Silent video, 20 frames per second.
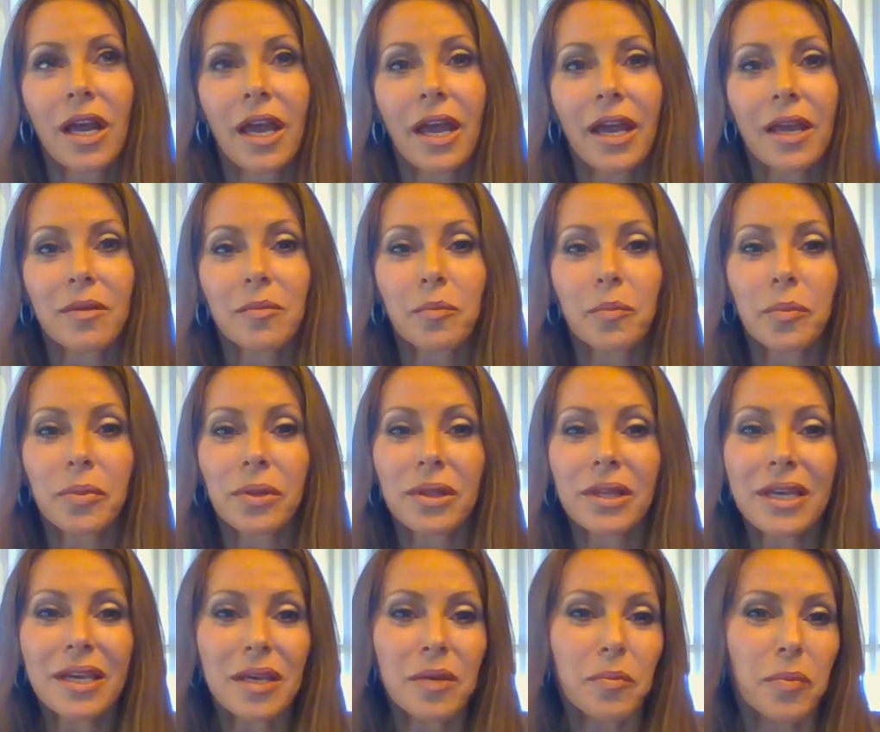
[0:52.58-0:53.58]
and
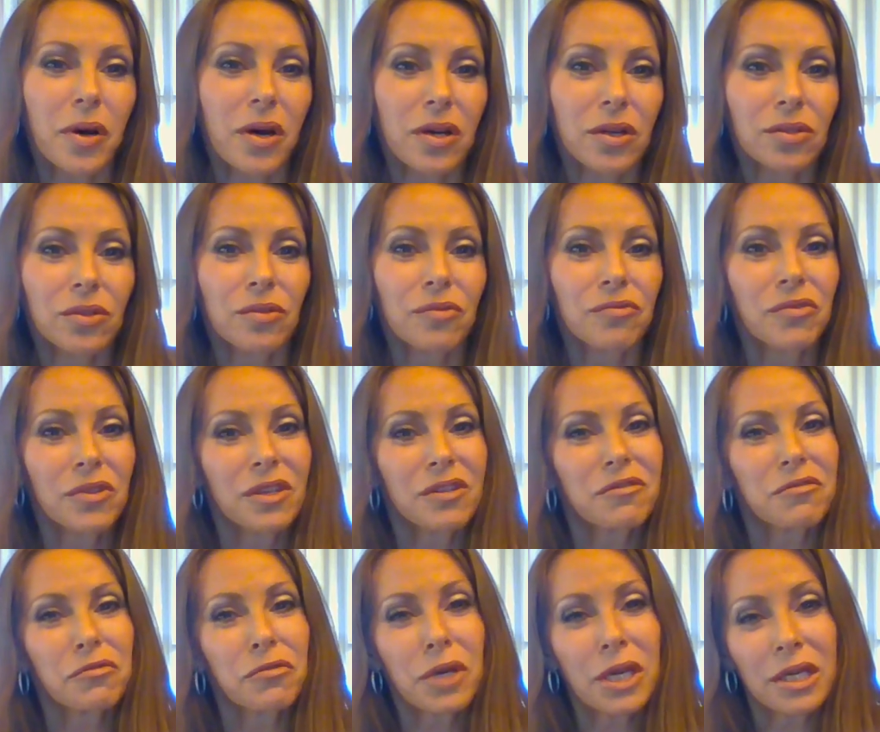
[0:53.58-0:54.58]
play a part of
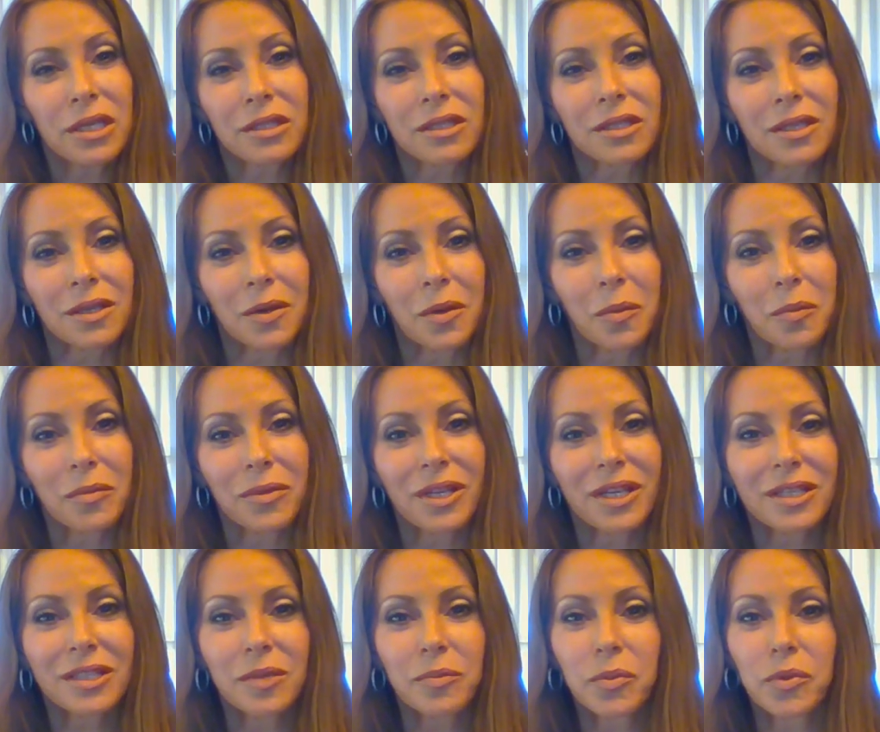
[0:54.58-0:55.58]
the victim,
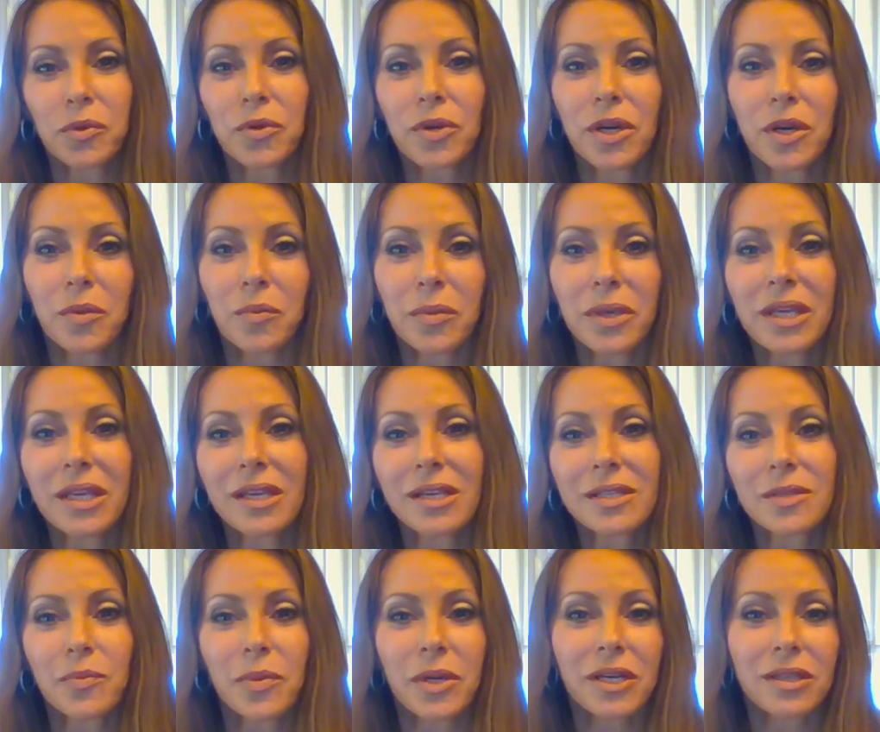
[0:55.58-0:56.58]
like the poor me,
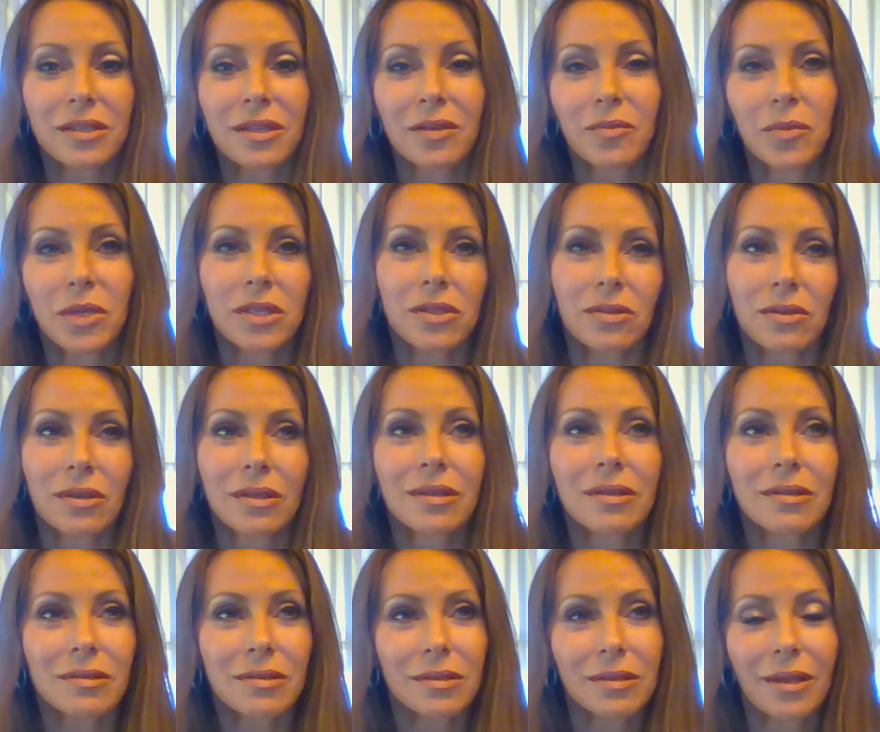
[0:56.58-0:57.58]
expecting me to
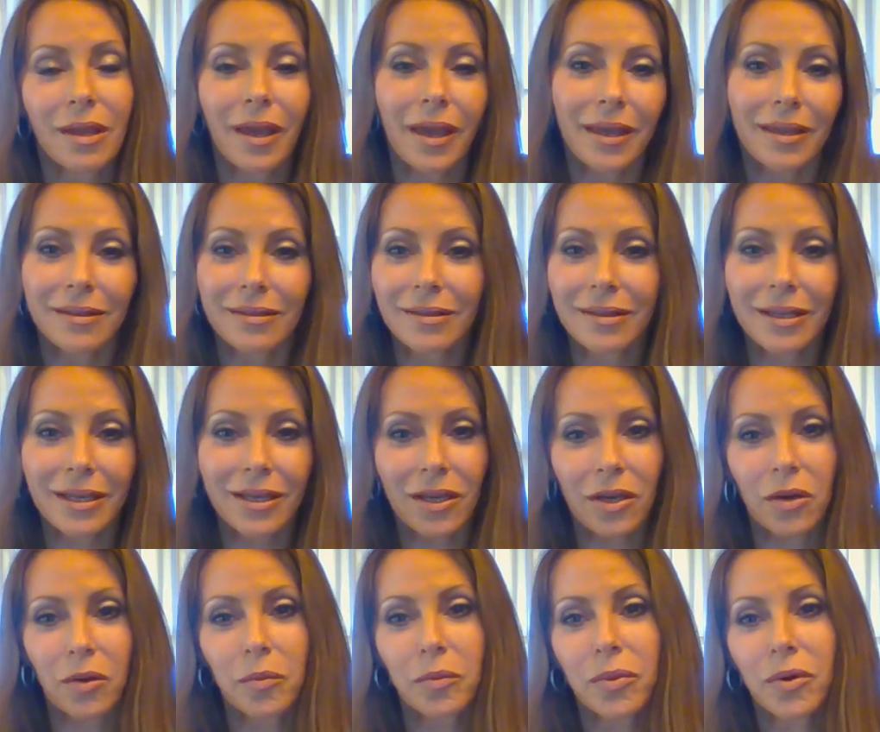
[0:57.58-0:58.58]
understand like
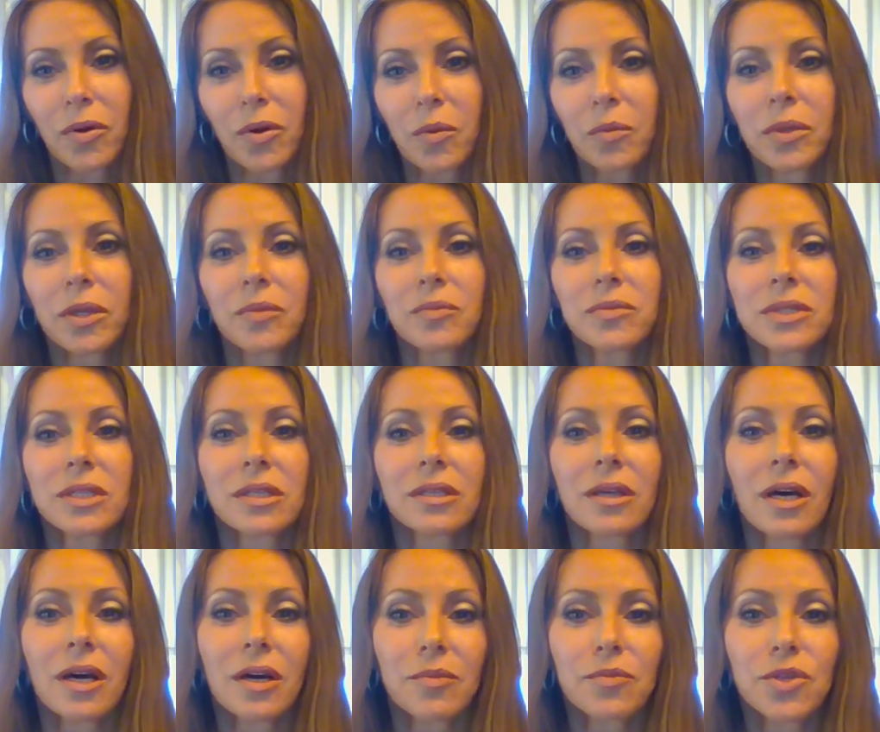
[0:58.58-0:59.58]
her problems and
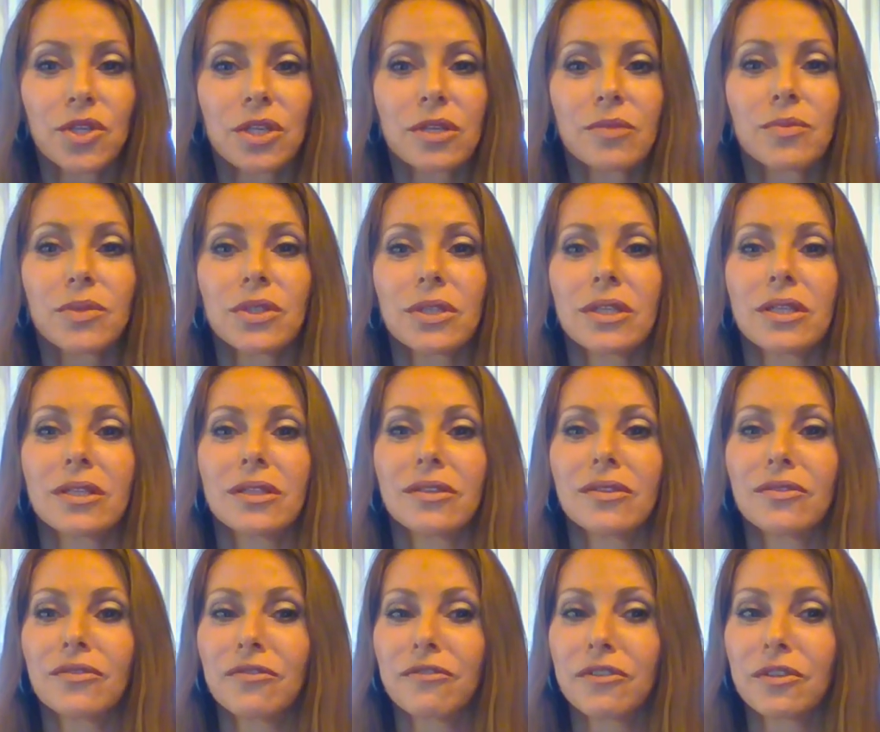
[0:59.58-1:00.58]
hardships
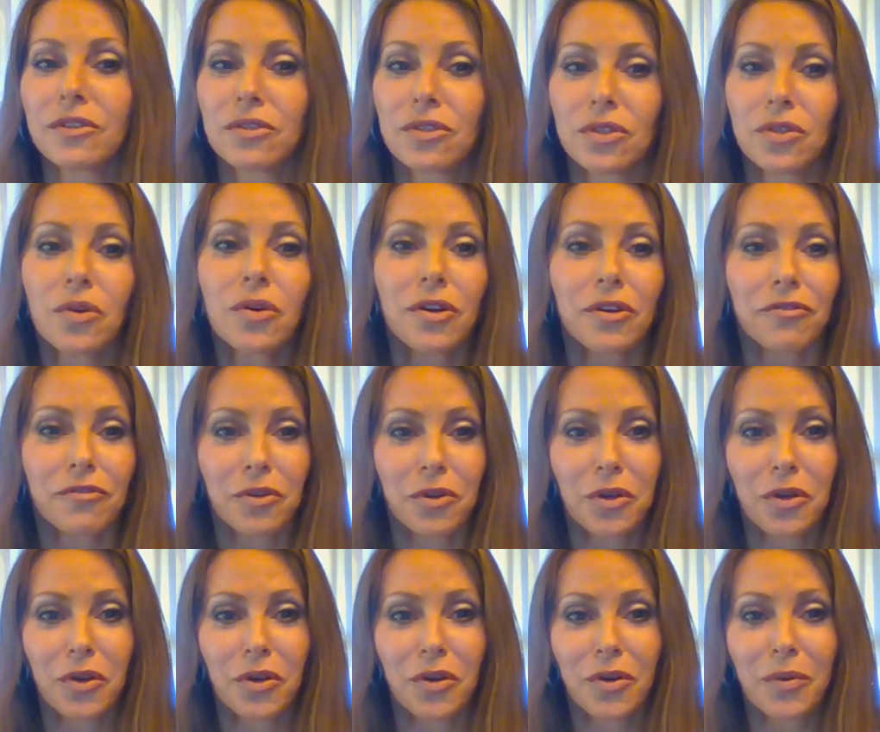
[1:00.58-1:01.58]
and feel sorry for
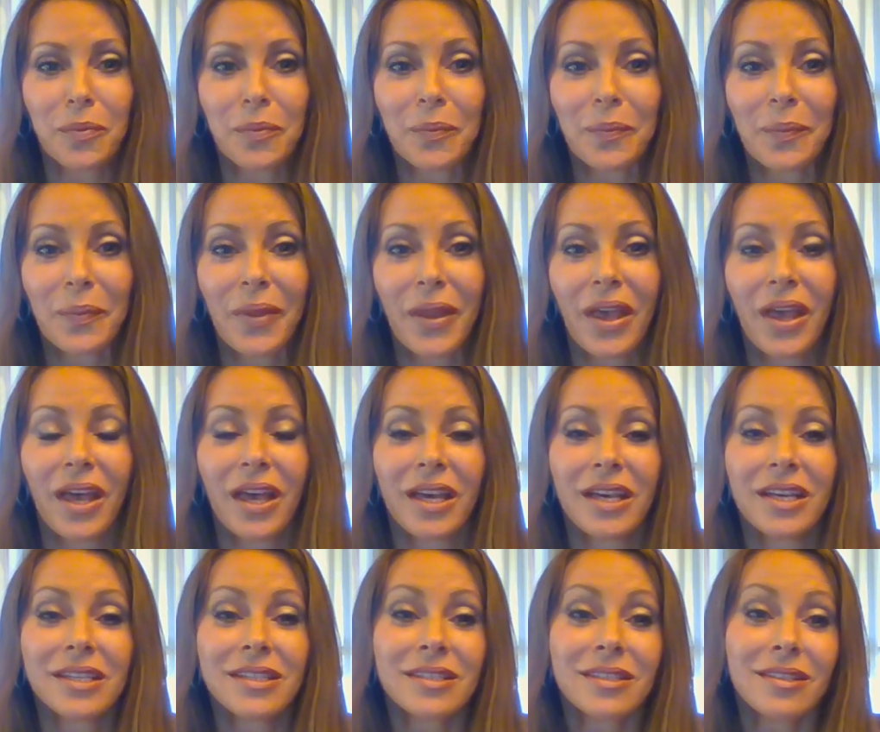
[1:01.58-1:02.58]
her.
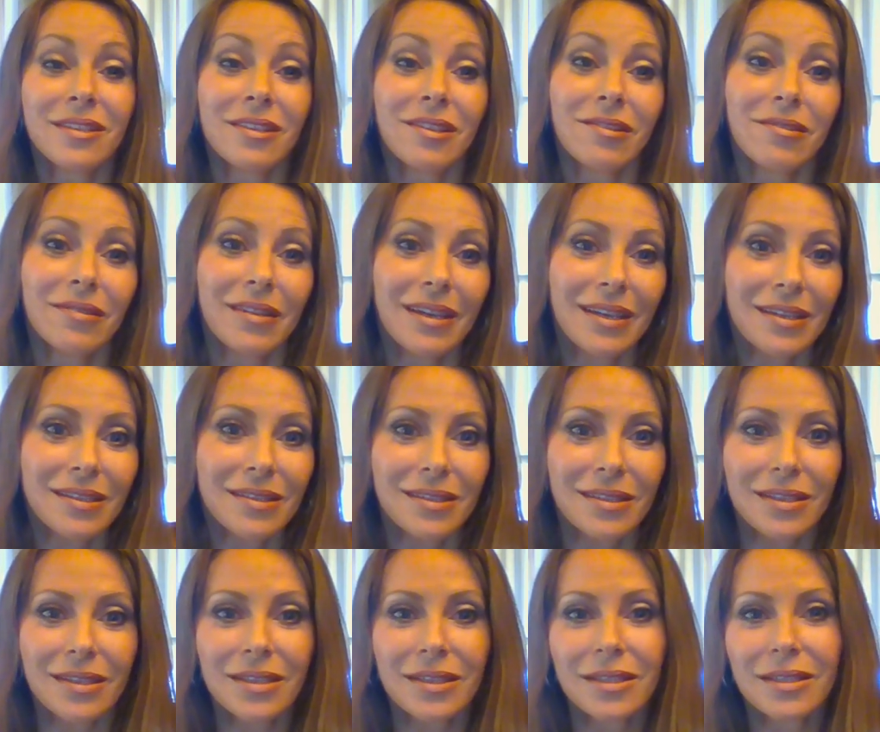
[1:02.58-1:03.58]
So
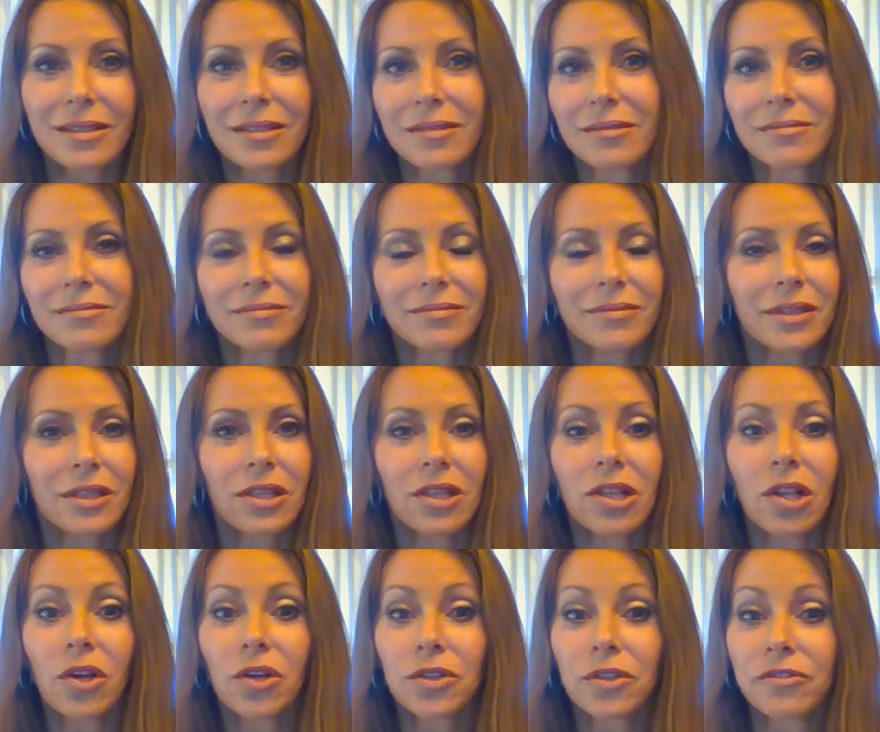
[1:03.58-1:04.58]
next, a
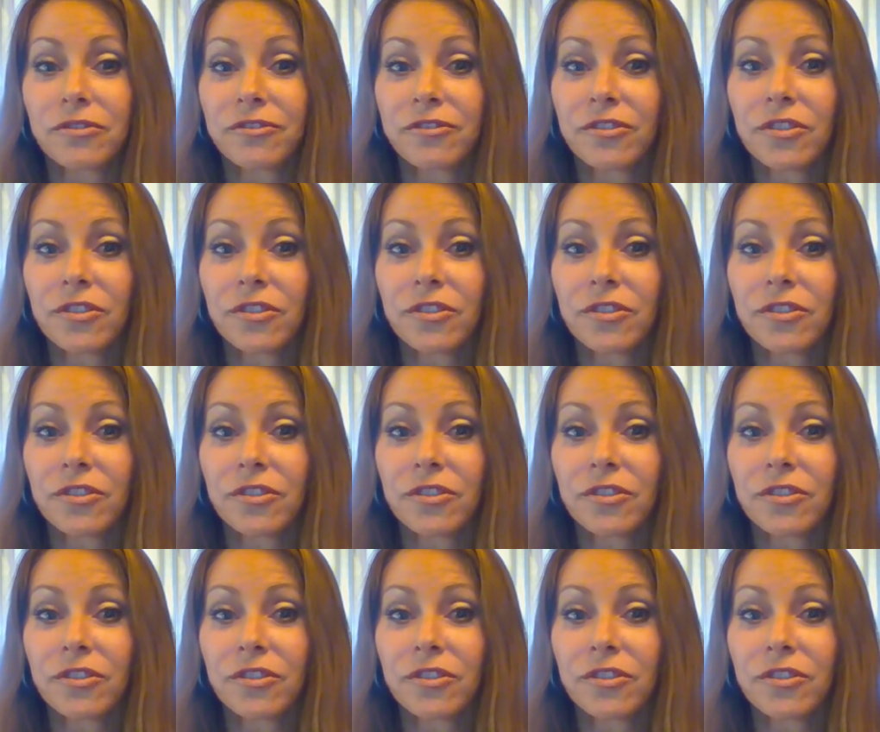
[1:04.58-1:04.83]
lot of